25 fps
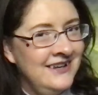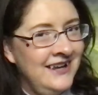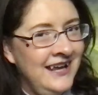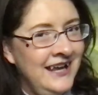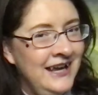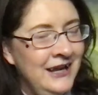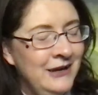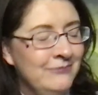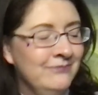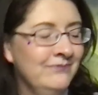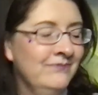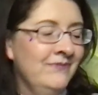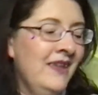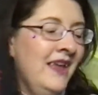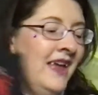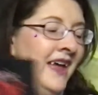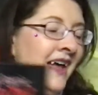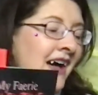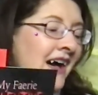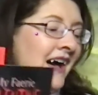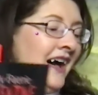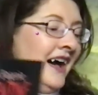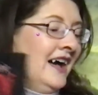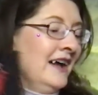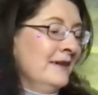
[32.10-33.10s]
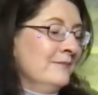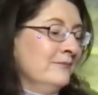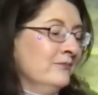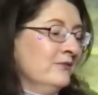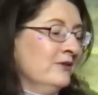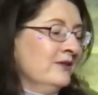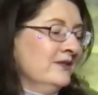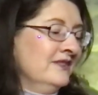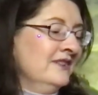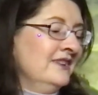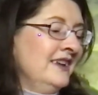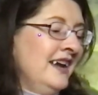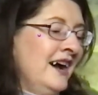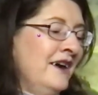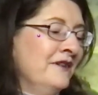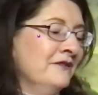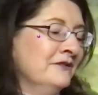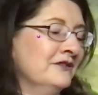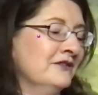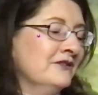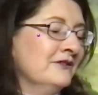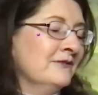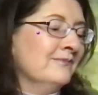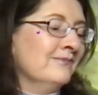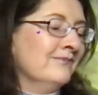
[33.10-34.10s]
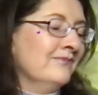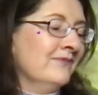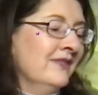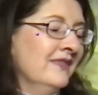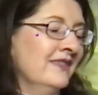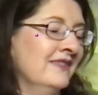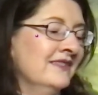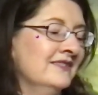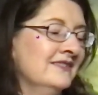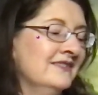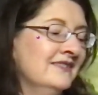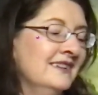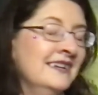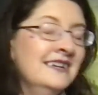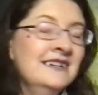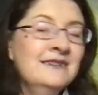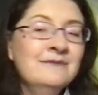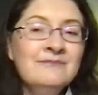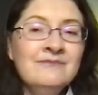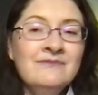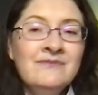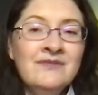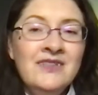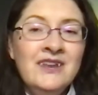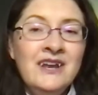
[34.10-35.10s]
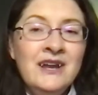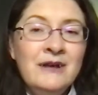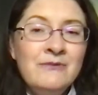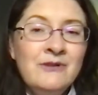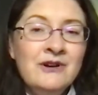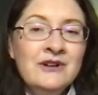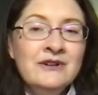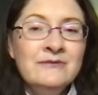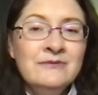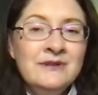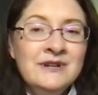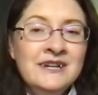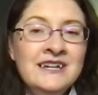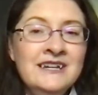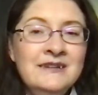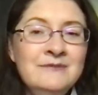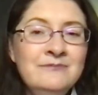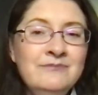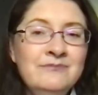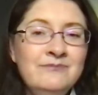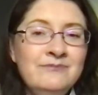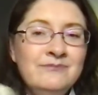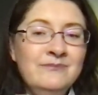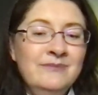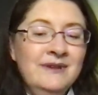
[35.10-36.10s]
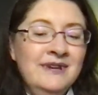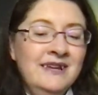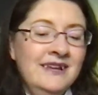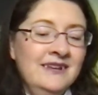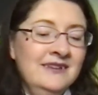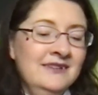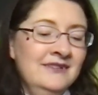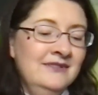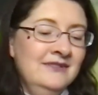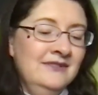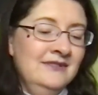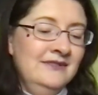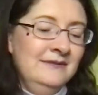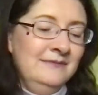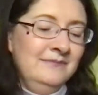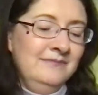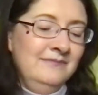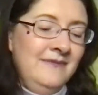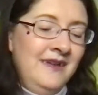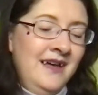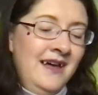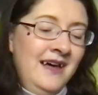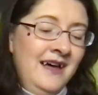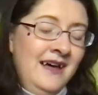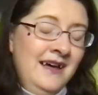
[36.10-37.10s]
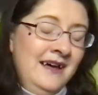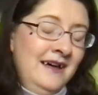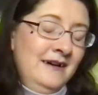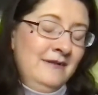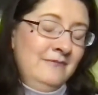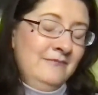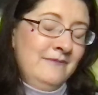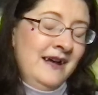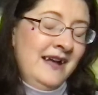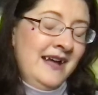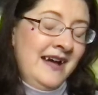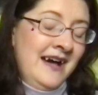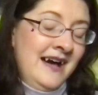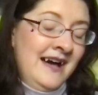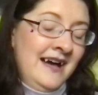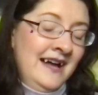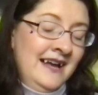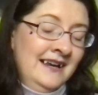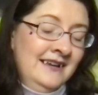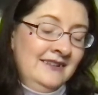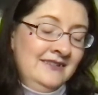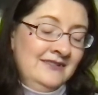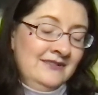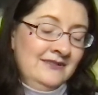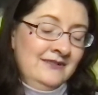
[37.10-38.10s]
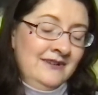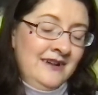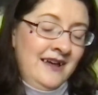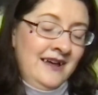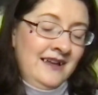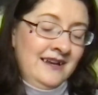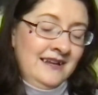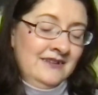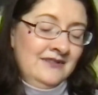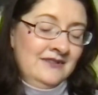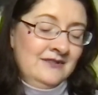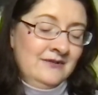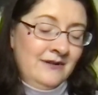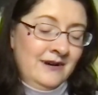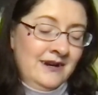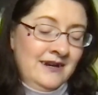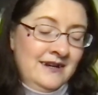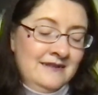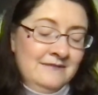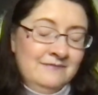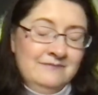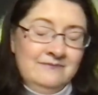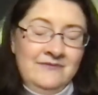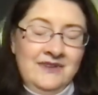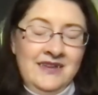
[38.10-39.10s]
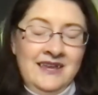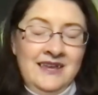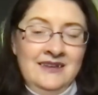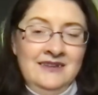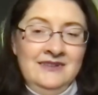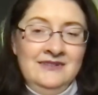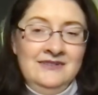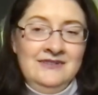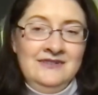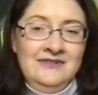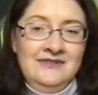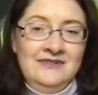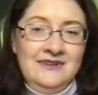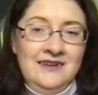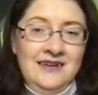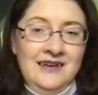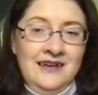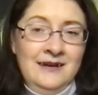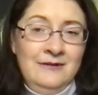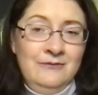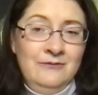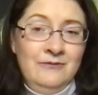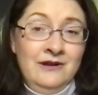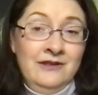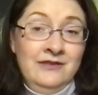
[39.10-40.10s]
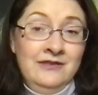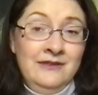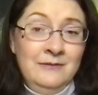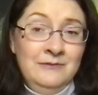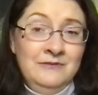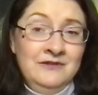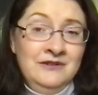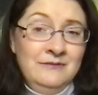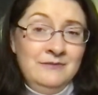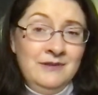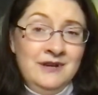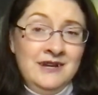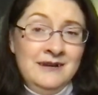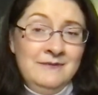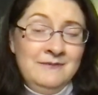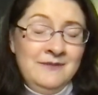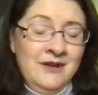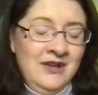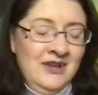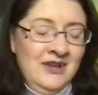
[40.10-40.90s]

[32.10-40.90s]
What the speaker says: Day. I printed out the scene that I want to read because my eyes are not as great as I want them to be.